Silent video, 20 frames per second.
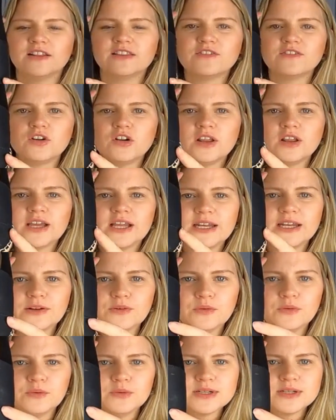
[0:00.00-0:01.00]
They've got like a
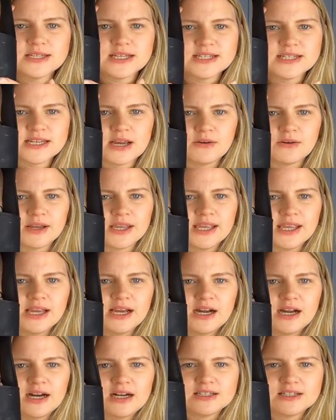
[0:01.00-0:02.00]
little detail
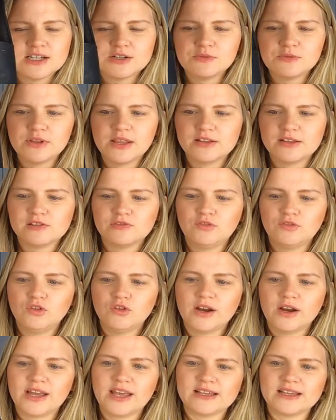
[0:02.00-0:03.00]
here. I don't know what that's
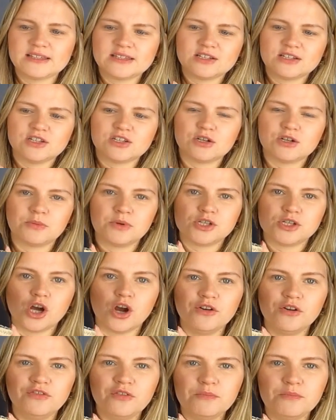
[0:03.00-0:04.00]
for, I guess to stop your
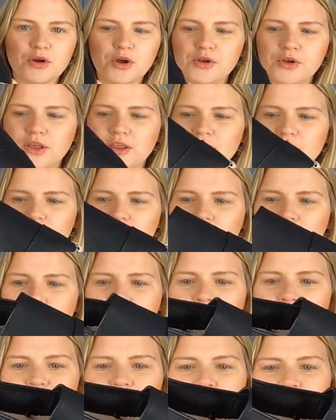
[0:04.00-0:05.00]
toe from poking
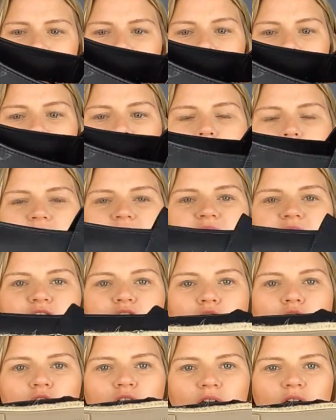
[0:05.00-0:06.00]
through. But
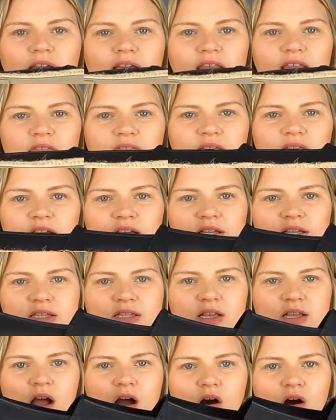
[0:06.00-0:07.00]
they've got like a thicker
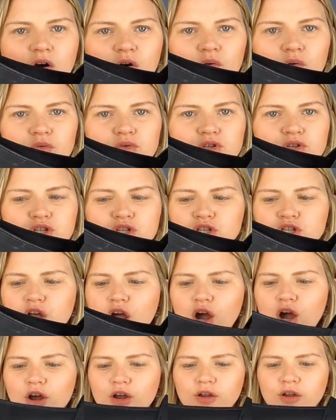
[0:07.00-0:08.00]
sole.
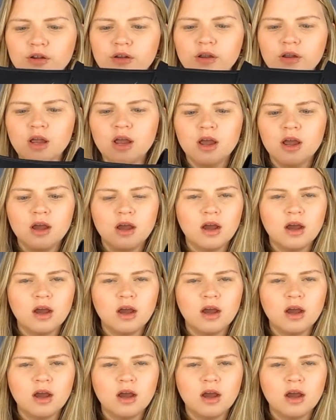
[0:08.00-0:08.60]
So,